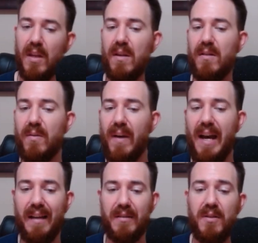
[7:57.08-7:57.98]
So
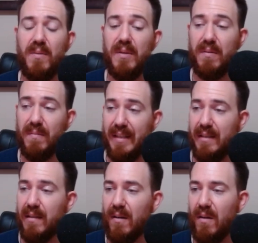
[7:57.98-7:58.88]
Acts 2 and
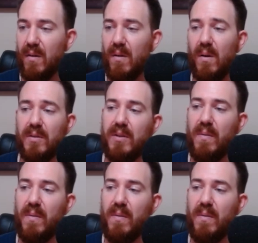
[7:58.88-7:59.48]
3 are also,